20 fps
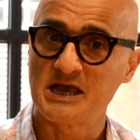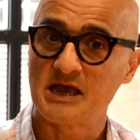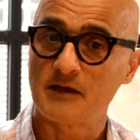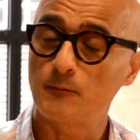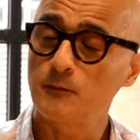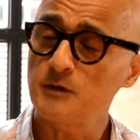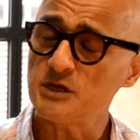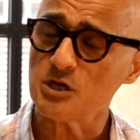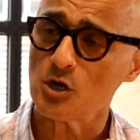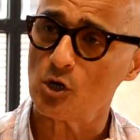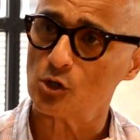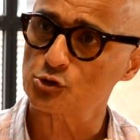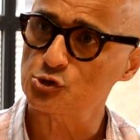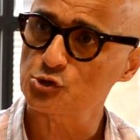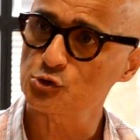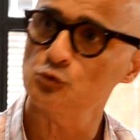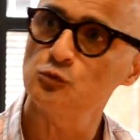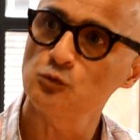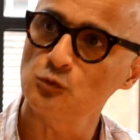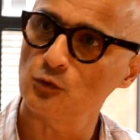We are
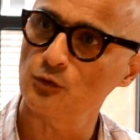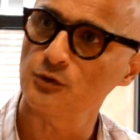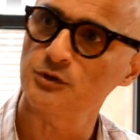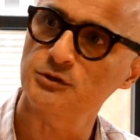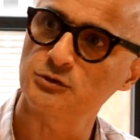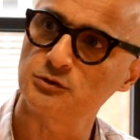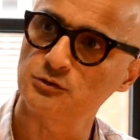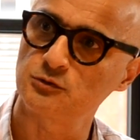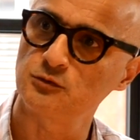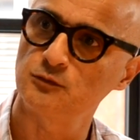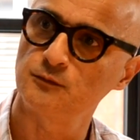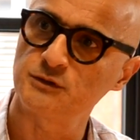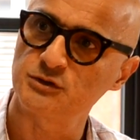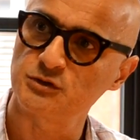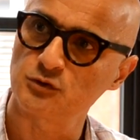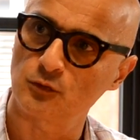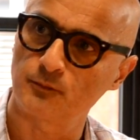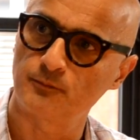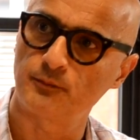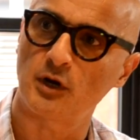soon going to do with
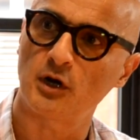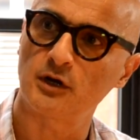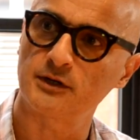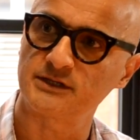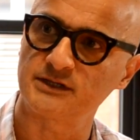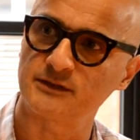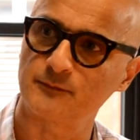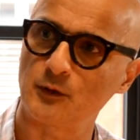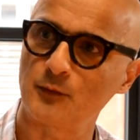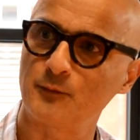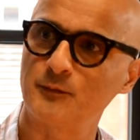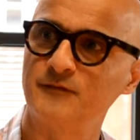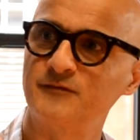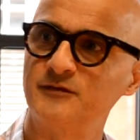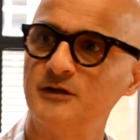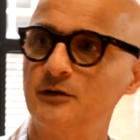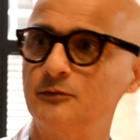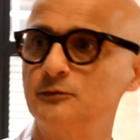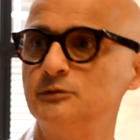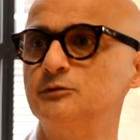your body what we've
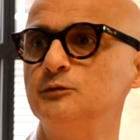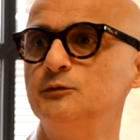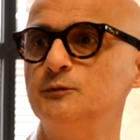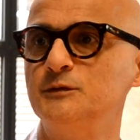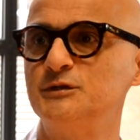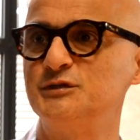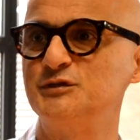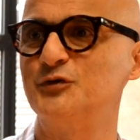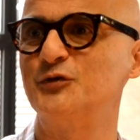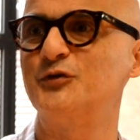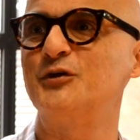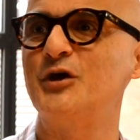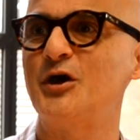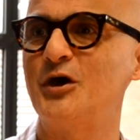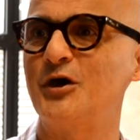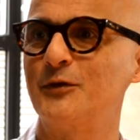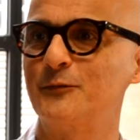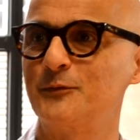done do with your car.